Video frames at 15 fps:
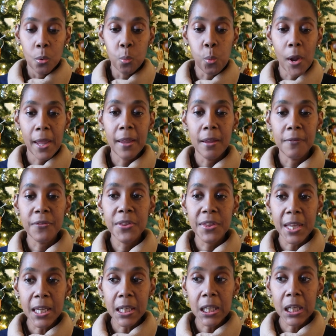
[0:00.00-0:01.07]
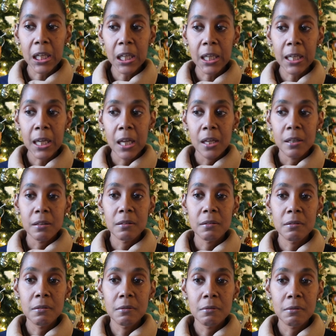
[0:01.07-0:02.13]
way of thinking
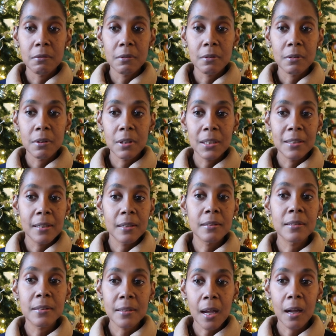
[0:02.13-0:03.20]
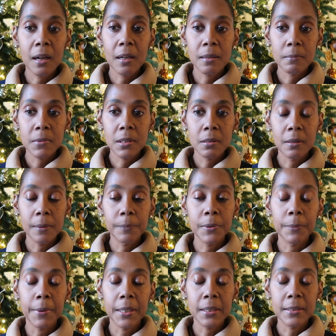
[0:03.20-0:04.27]
you it takes time to
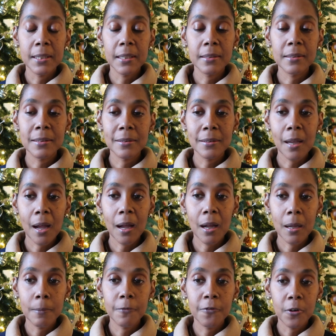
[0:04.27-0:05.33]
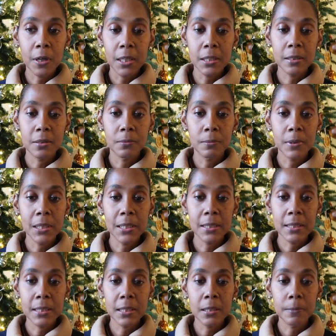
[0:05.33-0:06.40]
implement it takes time for it to really
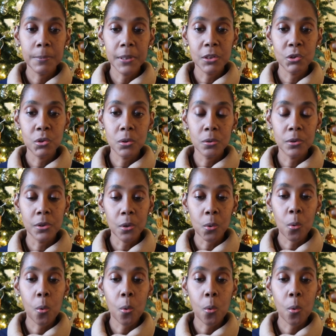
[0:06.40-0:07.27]
seep into your